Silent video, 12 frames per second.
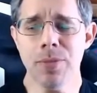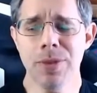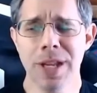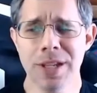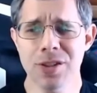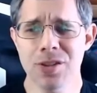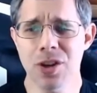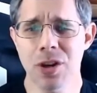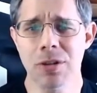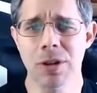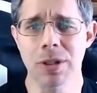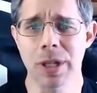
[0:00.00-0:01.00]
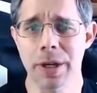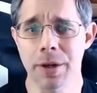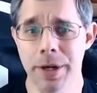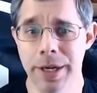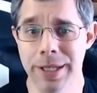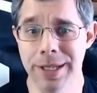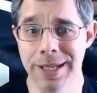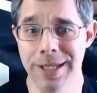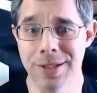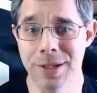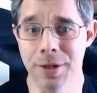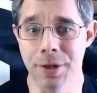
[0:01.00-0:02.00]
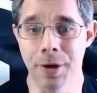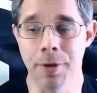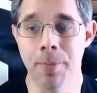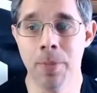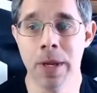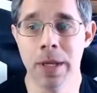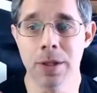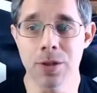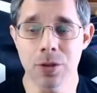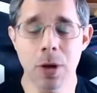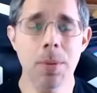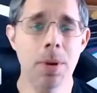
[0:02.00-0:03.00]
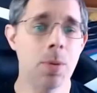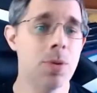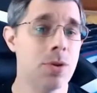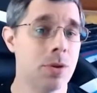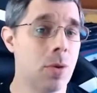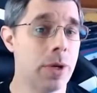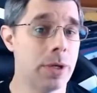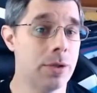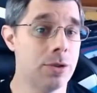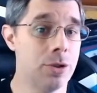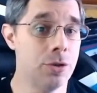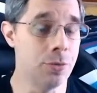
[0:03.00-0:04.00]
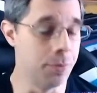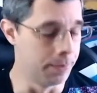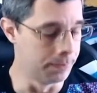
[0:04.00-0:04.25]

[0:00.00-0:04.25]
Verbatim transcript: Nice chocolate layer in the interior. The strawberry ones are quite good too.